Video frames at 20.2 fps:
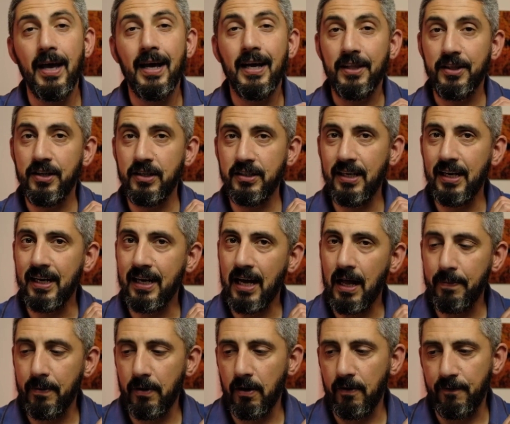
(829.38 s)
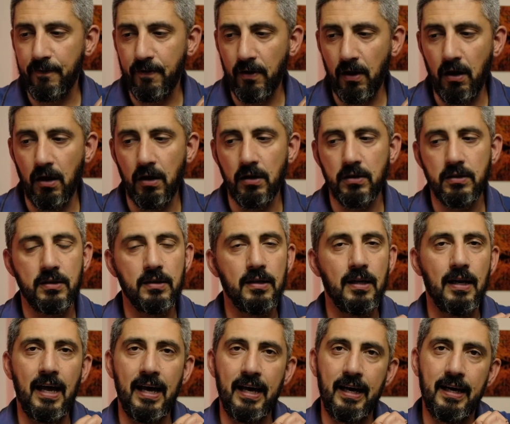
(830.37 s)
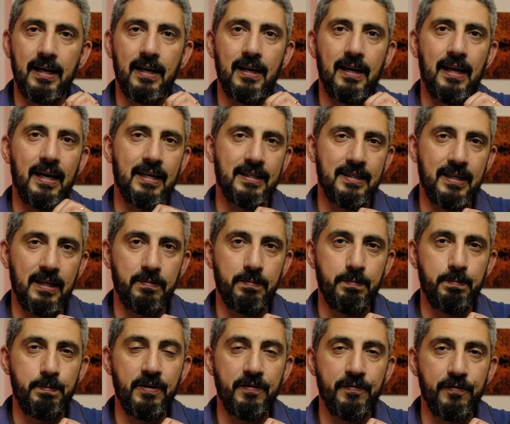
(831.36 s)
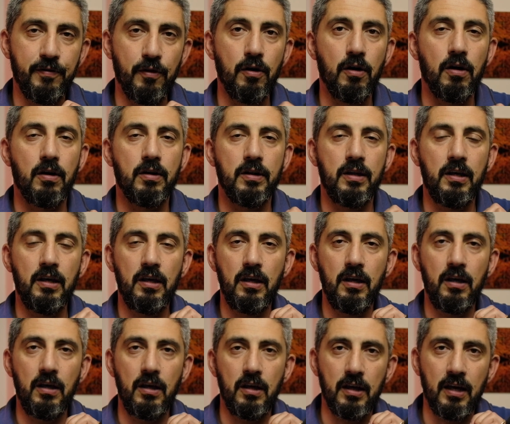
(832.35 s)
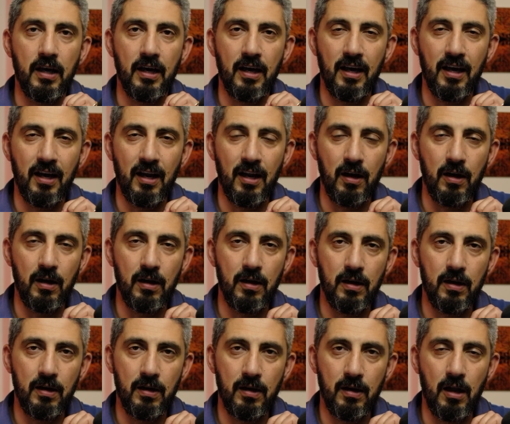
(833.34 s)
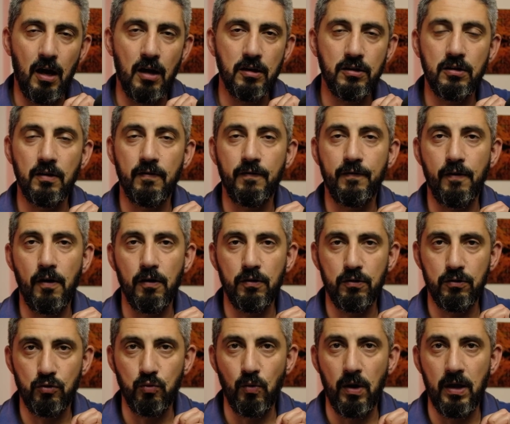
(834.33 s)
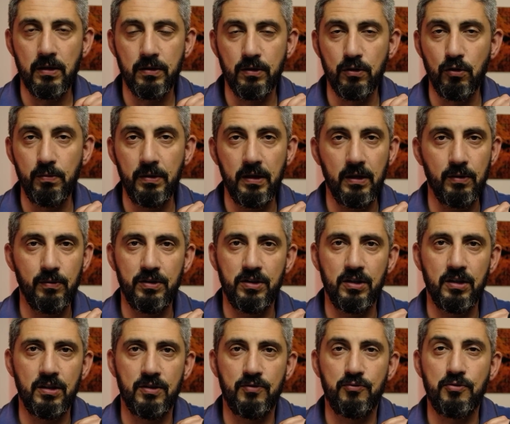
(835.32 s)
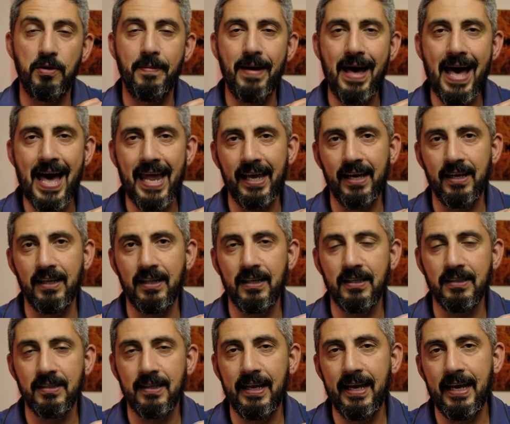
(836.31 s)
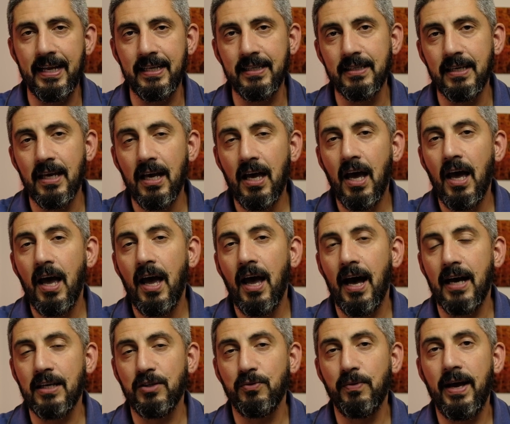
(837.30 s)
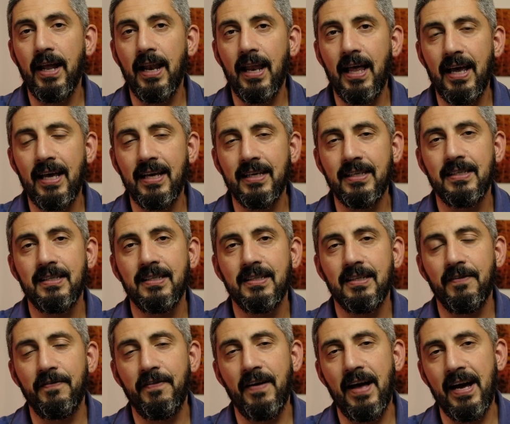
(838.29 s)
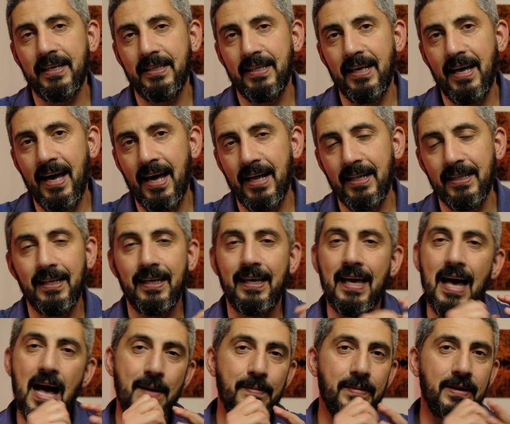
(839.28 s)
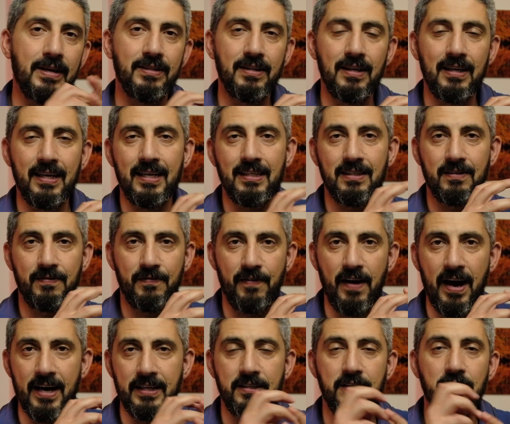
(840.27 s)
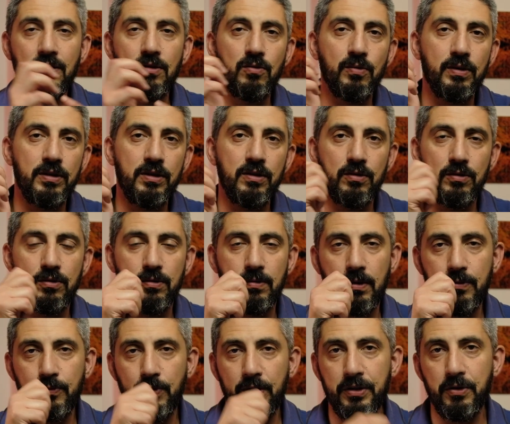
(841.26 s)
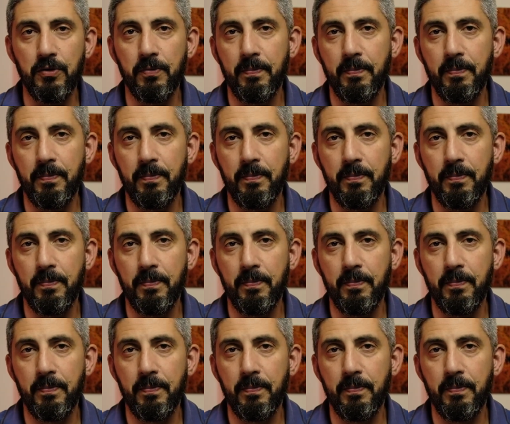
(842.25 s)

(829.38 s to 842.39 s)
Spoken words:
There's a couple of flaws, like I said before, the loss of focus while zooming, which is dramatic in this lens, as well as the fact that the camera and the lens fights you when you're